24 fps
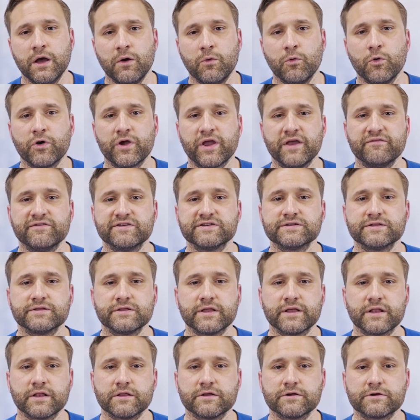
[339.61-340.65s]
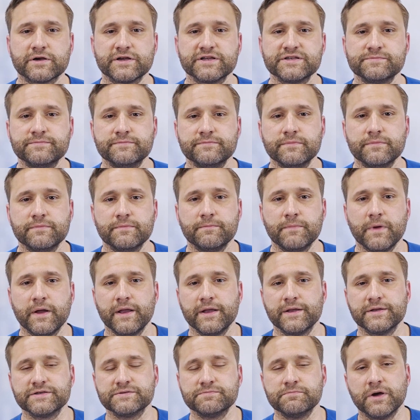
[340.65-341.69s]
We'll give as little or
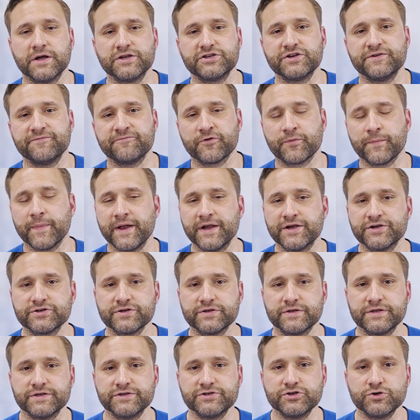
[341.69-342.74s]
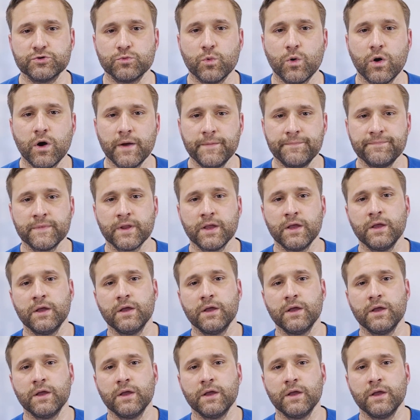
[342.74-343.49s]
as much information as you want.